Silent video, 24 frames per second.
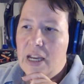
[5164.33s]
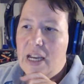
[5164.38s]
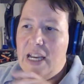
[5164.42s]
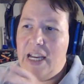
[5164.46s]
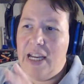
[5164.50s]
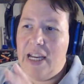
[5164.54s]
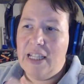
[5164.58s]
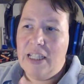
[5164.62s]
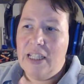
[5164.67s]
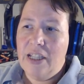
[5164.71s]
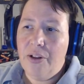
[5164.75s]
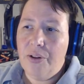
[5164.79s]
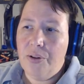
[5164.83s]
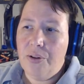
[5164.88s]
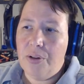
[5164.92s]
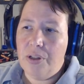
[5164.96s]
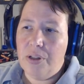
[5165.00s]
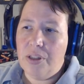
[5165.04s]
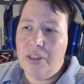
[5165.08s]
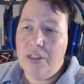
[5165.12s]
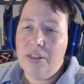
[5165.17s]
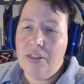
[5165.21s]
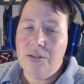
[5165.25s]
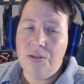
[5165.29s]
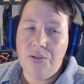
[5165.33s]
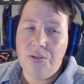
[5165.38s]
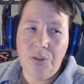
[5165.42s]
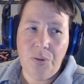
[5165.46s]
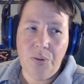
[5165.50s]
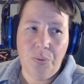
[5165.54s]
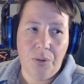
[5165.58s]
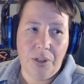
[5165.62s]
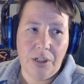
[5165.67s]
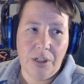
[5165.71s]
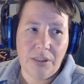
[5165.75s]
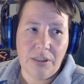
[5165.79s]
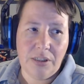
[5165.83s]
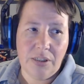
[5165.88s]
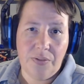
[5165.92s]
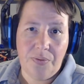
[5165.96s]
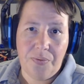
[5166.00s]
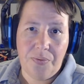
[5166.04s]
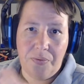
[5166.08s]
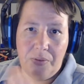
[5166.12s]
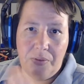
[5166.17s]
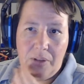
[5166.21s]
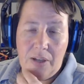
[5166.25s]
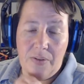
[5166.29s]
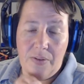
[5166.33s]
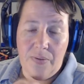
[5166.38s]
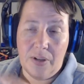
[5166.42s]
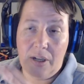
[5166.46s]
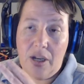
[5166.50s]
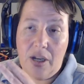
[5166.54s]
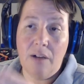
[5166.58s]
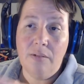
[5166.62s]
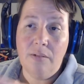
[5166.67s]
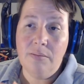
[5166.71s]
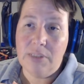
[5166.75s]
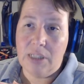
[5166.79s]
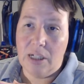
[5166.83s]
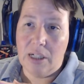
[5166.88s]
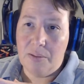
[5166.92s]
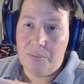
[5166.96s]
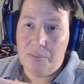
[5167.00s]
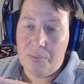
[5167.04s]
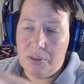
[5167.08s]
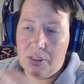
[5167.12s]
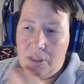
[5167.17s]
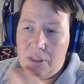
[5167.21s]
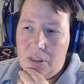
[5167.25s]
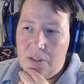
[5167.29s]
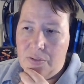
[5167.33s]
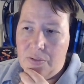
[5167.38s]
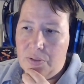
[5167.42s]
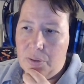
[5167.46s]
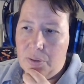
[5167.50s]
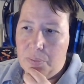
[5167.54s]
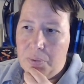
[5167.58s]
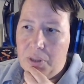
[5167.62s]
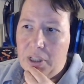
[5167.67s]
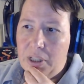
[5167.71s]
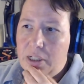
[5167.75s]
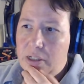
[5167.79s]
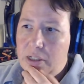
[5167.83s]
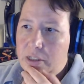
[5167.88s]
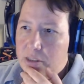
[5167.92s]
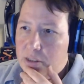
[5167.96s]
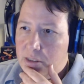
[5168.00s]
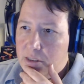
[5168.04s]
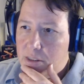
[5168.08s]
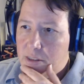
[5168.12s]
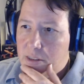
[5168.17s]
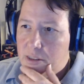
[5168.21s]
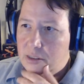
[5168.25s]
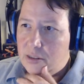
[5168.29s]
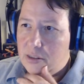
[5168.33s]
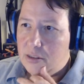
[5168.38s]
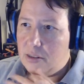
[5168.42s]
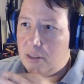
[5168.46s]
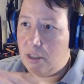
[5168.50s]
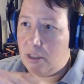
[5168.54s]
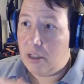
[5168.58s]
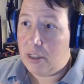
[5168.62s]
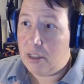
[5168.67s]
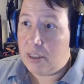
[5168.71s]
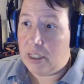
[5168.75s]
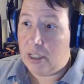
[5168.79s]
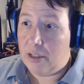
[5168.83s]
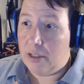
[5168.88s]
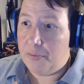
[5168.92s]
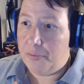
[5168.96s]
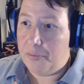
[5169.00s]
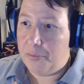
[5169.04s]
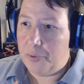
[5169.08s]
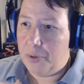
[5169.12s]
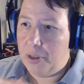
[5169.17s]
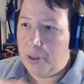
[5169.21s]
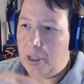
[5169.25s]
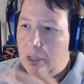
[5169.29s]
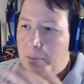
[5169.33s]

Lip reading: Now, this only works if it comes up and if the players are down for it.